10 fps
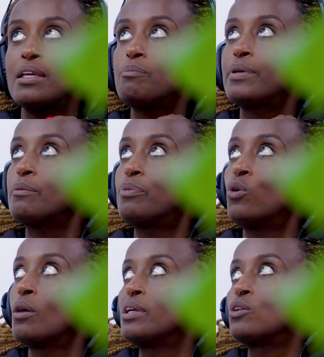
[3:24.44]
meet people
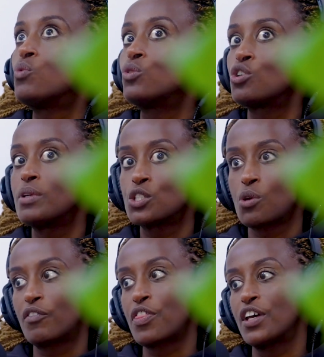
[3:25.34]
who have been doing this
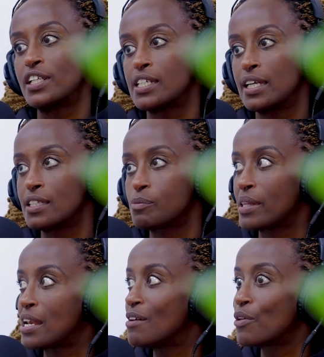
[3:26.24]
work for 30 years, but
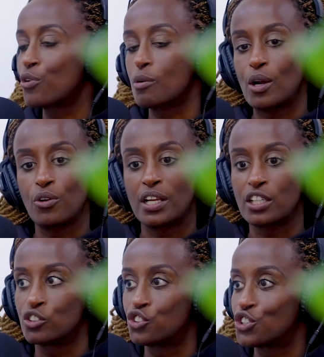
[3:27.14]
they never thought about looking at
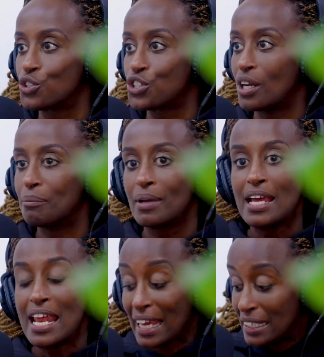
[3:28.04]
the constitution up.
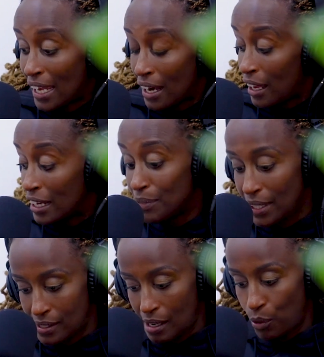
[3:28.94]
Like, I'll give you an
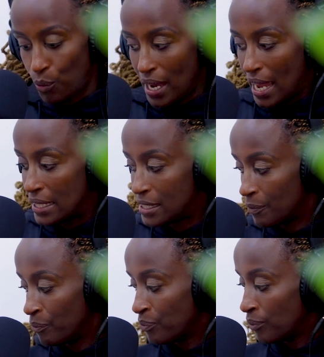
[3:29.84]
example.
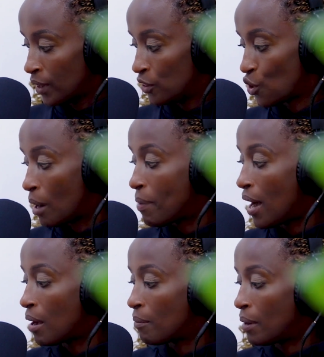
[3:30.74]
I'm
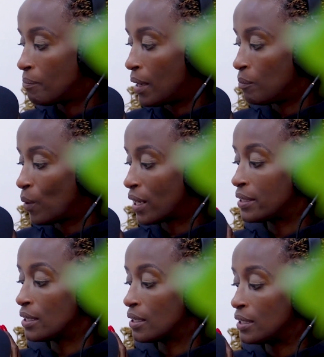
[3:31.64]
one of
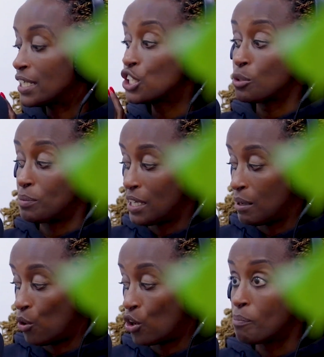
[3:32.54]
the leadership
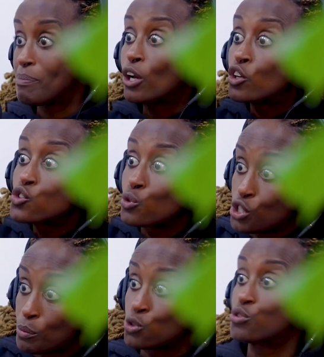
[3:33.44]
team on a big
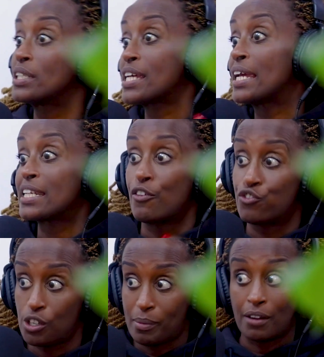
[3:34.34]
consortium who's trying to end
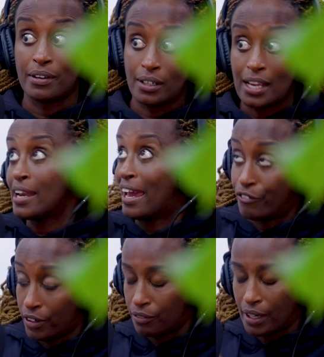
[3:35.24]
FGM here in
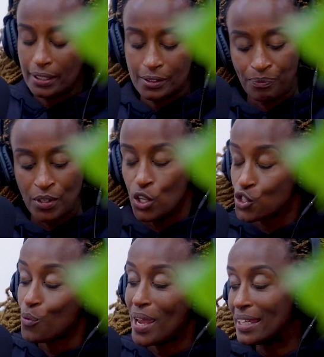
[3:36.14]
Africa, right?
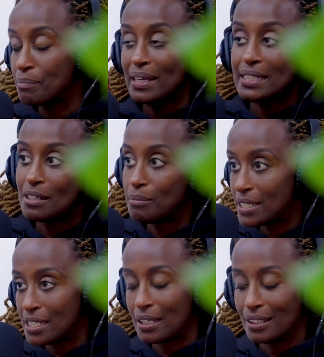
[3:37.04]
So we had a big team
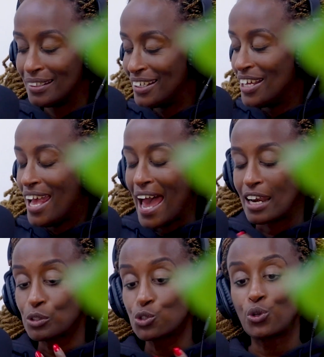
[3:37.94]
meeting, and
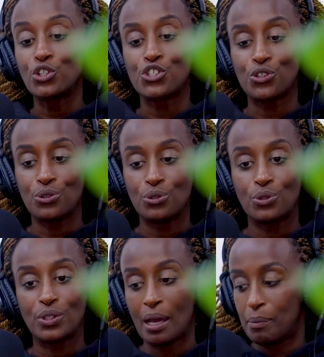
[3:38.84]
I was talking
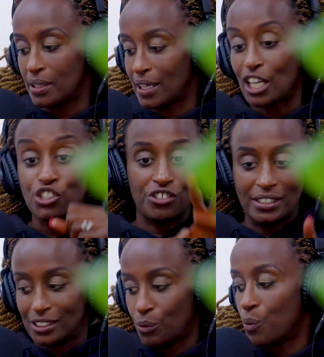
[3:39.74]
to a couple of the
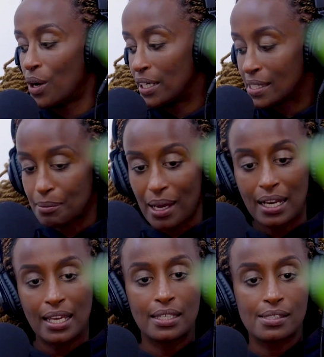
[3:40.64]
countries. So we're working in
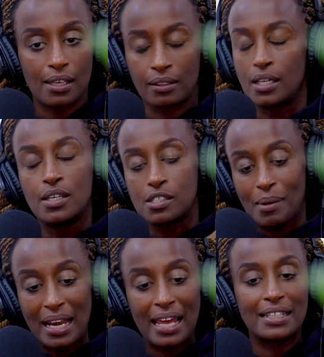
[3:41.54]
Somalia,
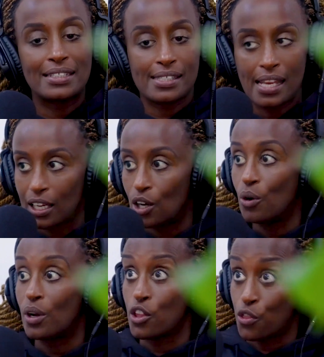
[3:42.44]
Somaliland,
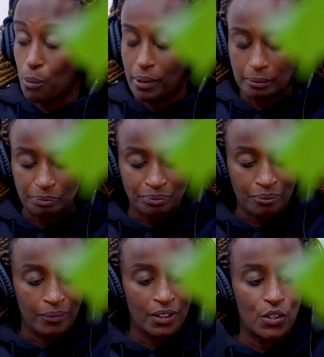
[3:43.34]
Senegal, and Ethiopia.
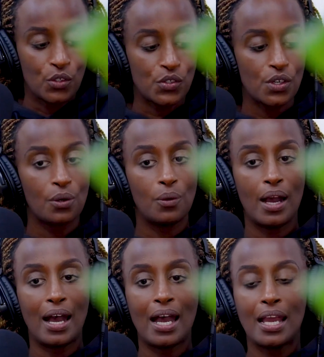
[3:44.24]
So
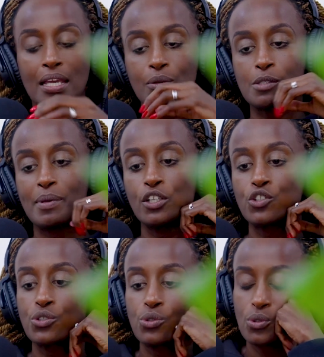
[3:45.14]
I was speaking
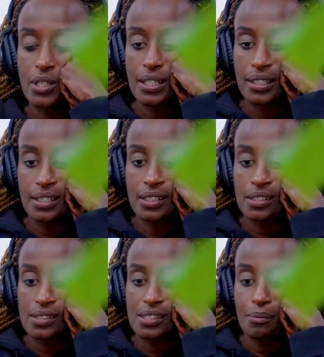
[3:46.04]
to the
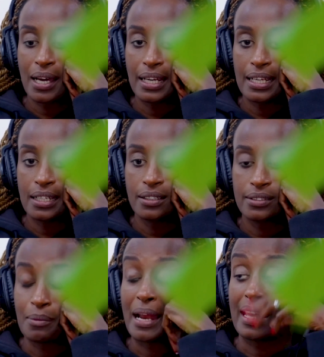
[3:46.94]

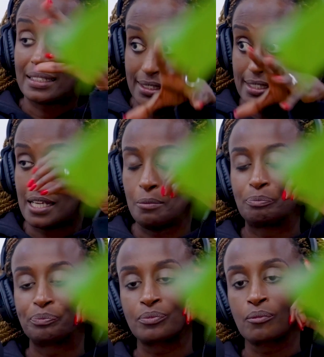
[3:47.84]
Somaliland team.
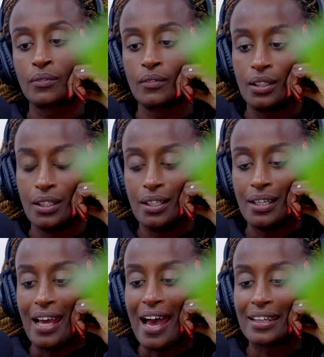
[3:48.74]

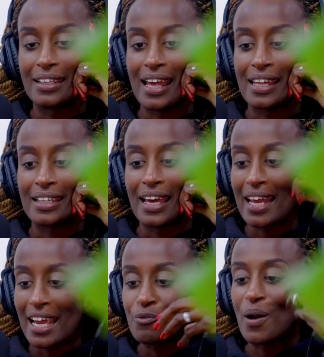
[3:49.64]
And
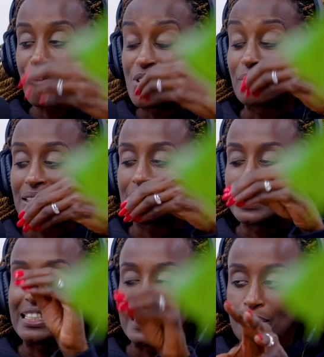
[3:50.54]
I really wanted to
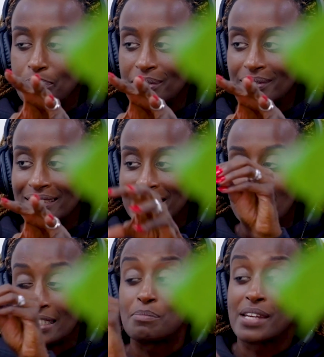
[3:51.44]
dig deep,
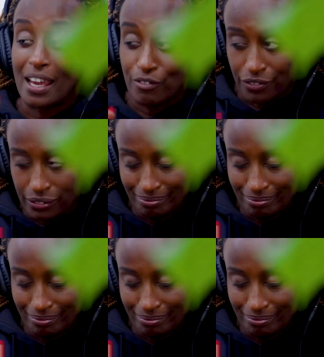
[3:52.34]
deep dive.